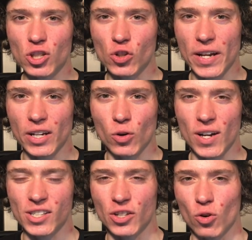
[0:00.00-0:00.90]
a training
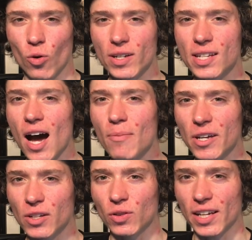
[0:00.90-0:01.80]
question or a
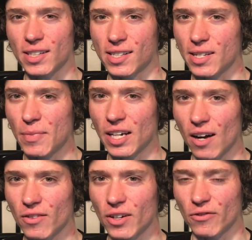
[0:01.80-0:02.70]
topic you'd like to see me
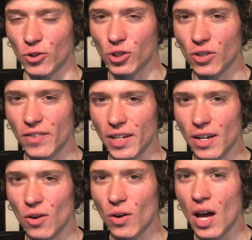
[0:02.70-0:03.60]
cover in a future
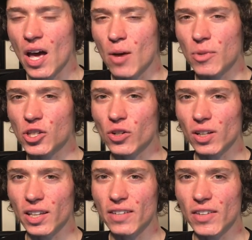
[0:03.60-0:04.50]
video, be sure
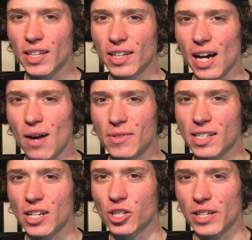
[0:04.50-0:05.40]
to leave it in the
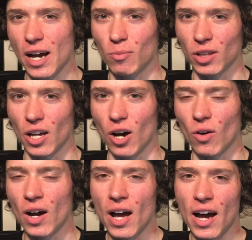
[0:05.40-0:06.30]
comments section down
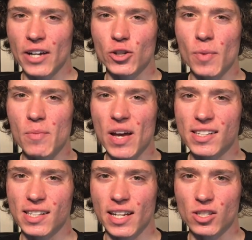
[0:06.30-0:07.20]
below. I do my
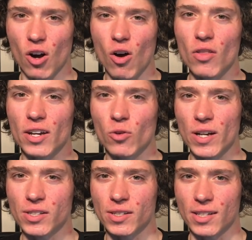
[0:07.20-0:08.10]
best to get to all the
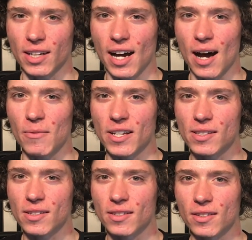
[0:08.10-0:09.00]
questions in the
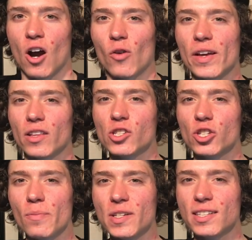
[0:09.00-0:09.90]
comments. All right, let's
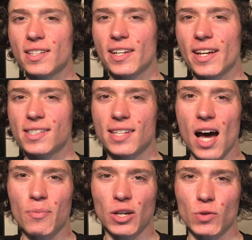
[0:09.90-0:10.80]
jump into today's
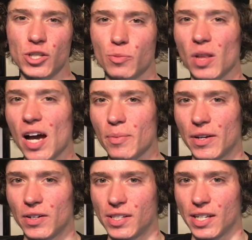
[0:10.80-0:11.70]
topic, which is block
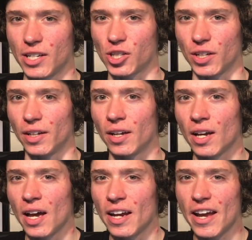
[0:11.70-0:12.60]
periodization.
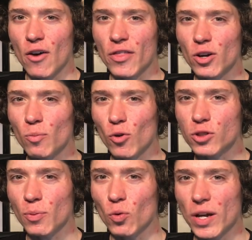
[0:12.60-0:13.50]
Now, there are
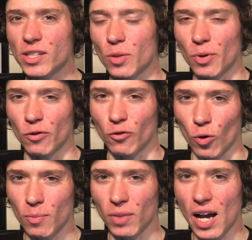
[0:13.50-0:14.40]
multiple ways to
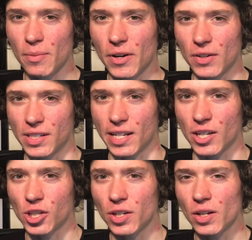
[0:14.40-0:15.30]
perform block
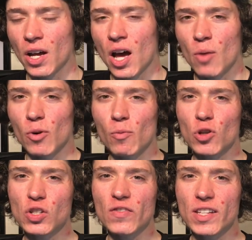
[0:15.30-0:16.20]
periodization, but
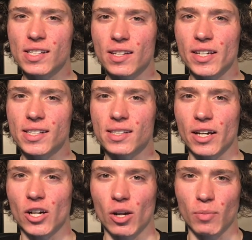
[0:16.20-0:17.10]
most of the studies
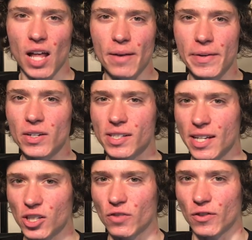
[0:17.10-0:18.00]
done on block
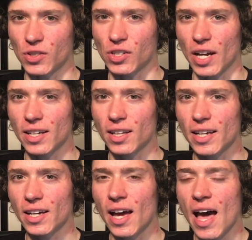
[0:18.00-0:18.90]
periodization for
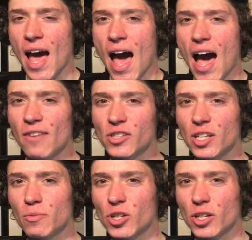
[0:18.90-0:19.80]
cycling have
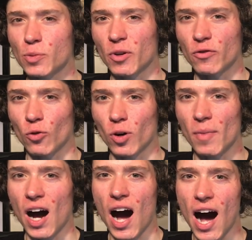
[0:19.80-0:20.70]
subjects
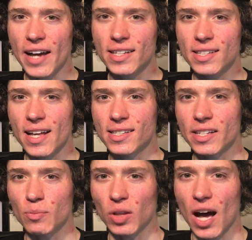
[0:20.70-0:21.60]
perform a high
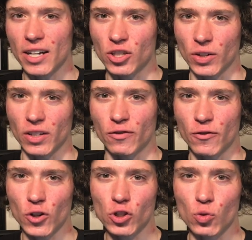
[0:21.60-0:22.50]
intensity block during the
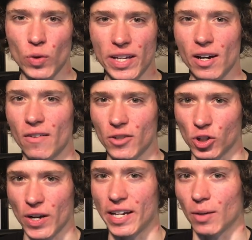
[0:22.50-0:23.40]
first week of the
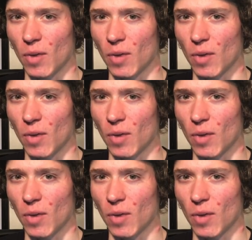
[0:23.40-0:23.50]
training